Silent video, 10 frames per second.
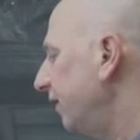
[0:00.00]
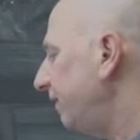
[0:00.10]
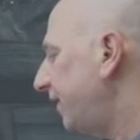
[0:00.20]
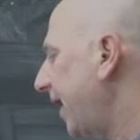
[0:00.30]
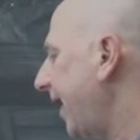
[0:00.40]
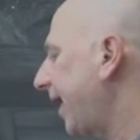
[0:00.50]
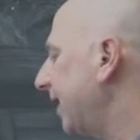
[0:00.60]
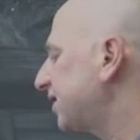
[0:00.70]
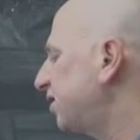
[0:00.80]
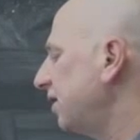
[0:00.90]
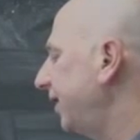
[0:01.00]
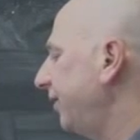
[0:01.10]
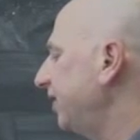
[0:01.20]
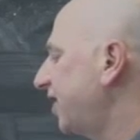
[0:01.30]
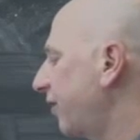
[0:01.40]
Then I got, you
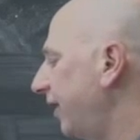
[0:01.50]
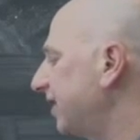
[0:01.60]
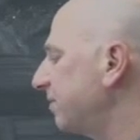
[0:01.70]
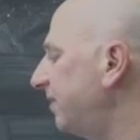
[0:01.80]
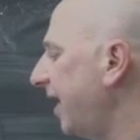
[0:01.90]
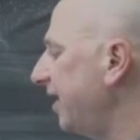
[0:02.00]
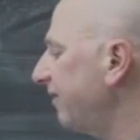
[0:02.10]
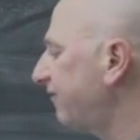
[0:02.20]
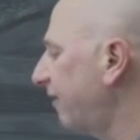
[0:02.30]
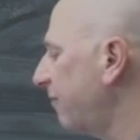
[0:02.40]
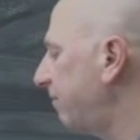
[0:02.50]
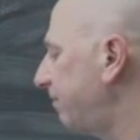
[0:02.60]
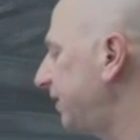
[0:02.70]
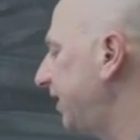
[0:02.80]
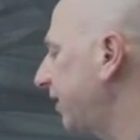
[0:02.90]
know, I generated some data from a
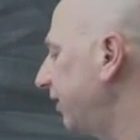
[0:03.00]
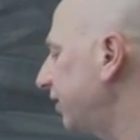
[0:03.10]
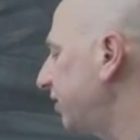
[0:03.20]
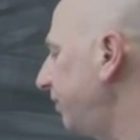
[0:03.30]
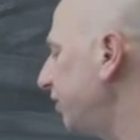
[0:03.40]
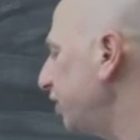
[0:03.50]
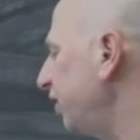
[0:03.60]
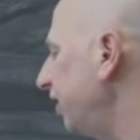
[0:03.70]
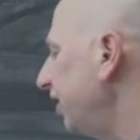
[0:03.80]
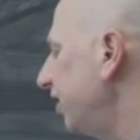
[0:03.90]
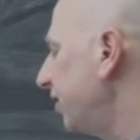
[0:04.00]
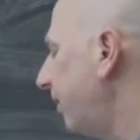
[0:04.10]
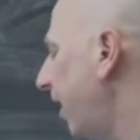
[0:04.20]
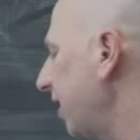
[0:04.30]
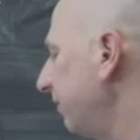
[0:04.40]
particular distribution. The
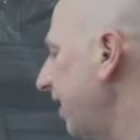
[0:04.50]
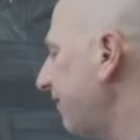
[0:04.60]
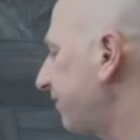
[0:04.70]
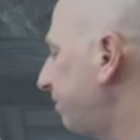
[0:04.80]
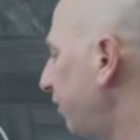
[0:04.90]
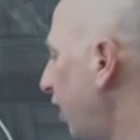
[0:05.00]
bottom left